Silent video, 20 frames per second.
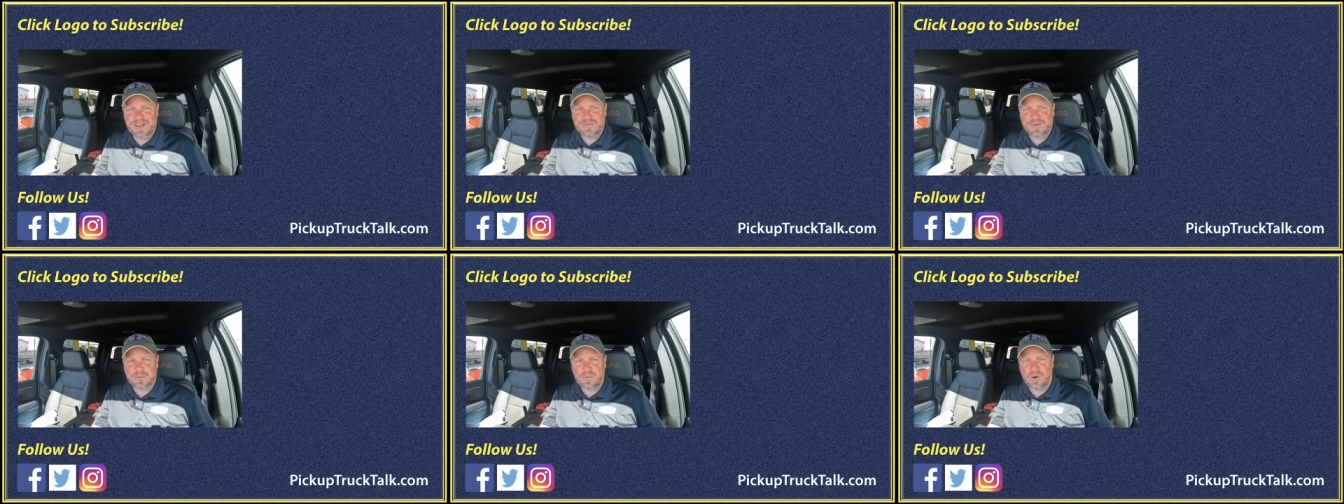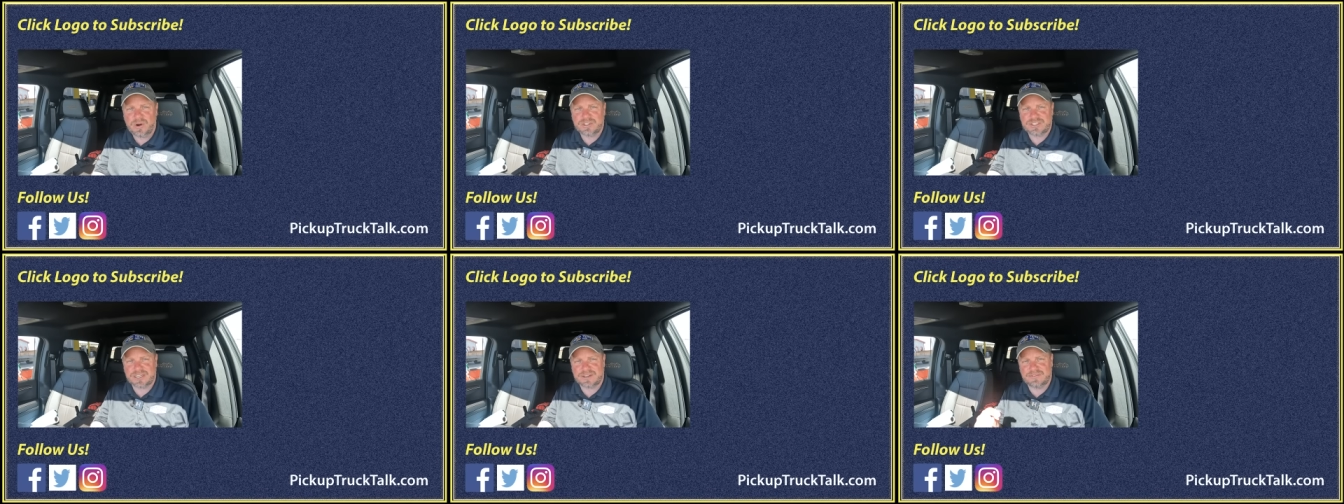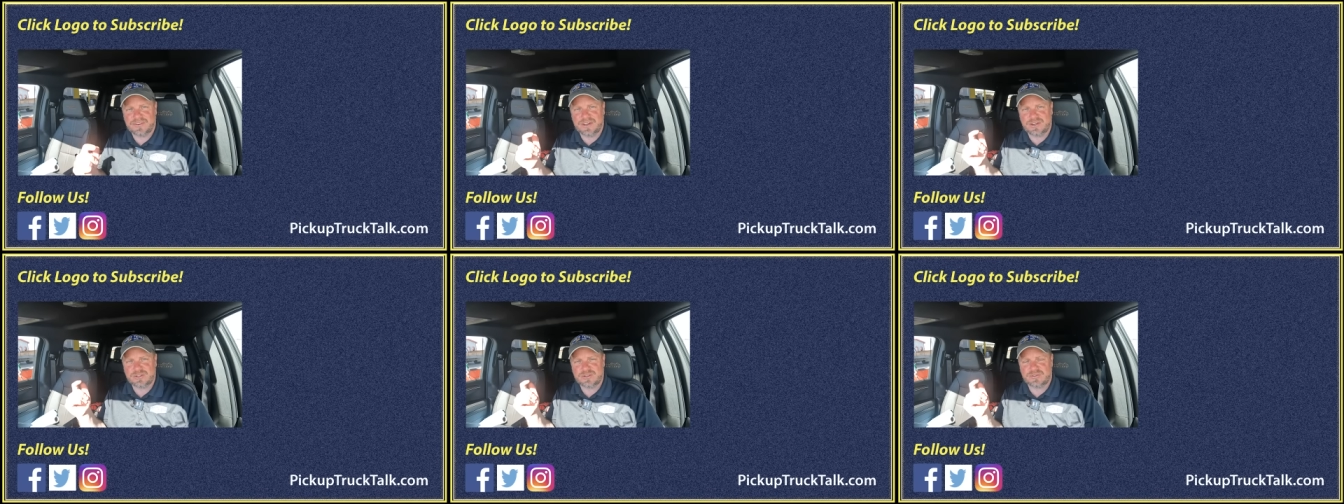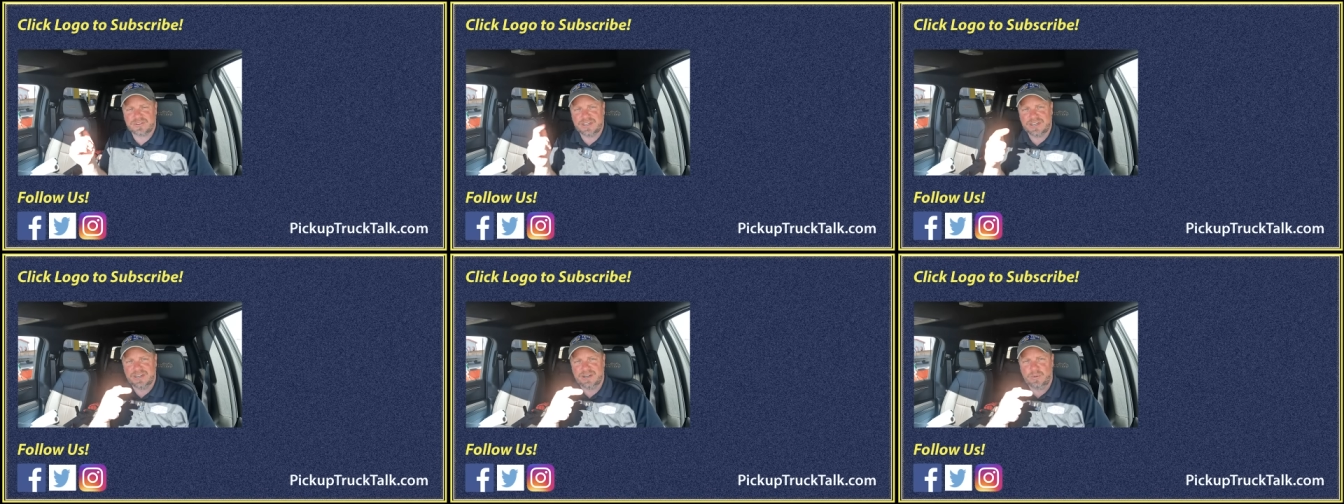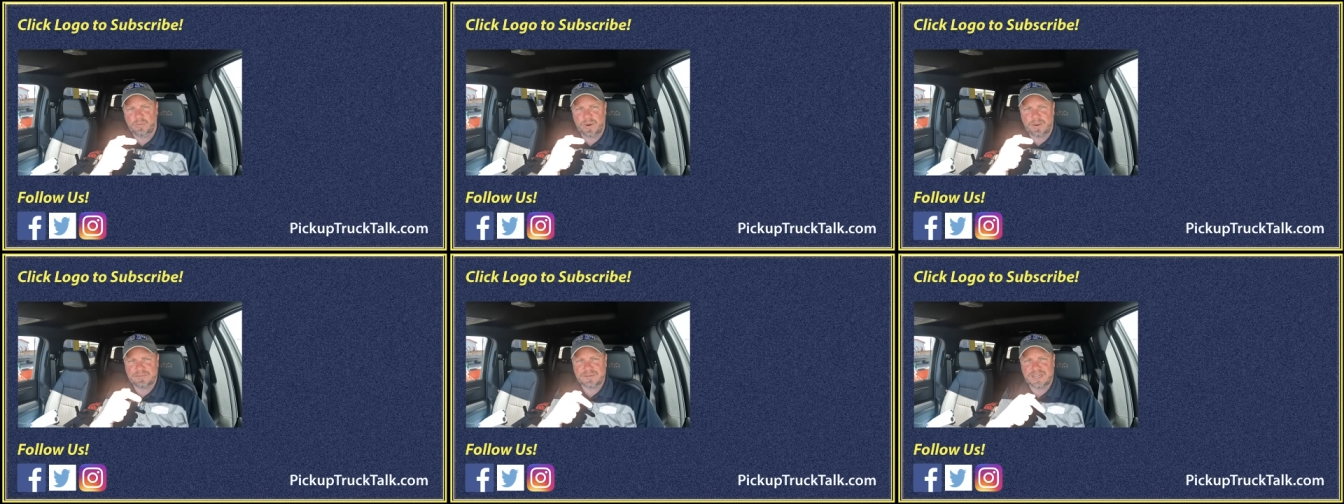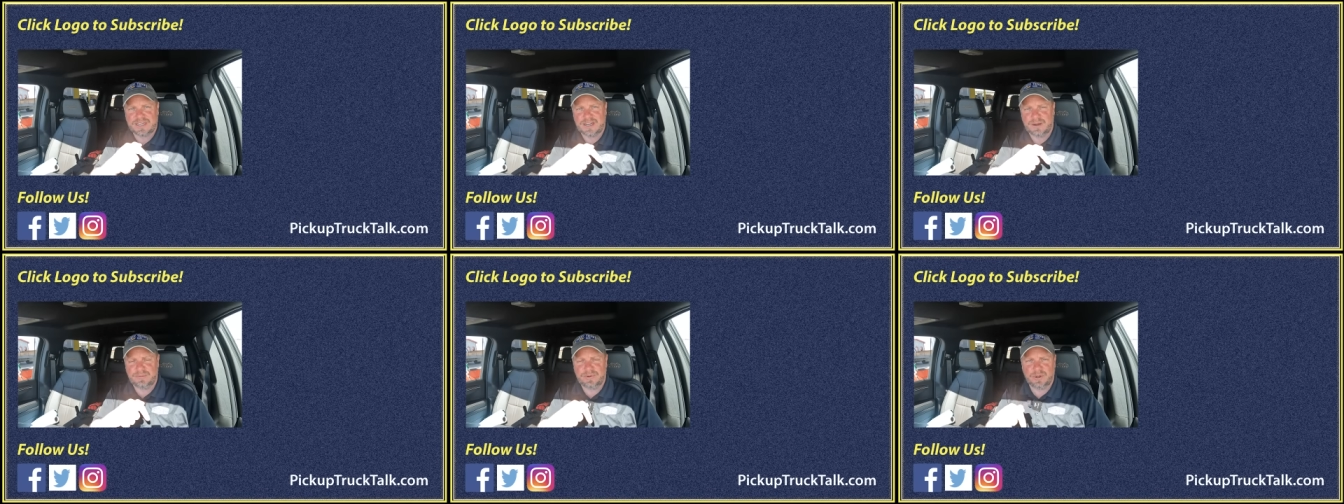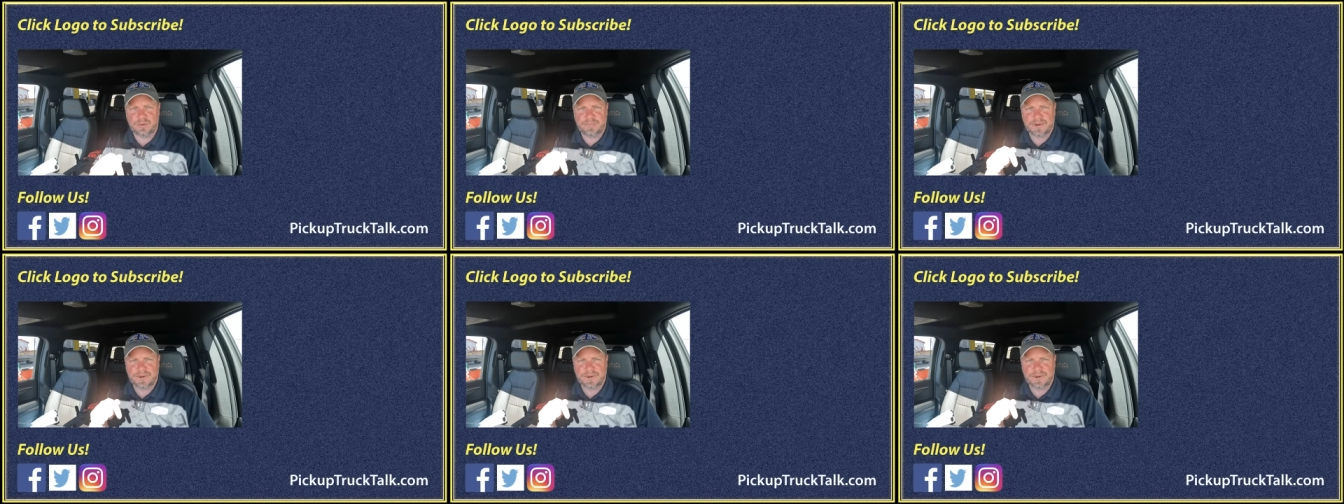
For more trick videos over here, website down below,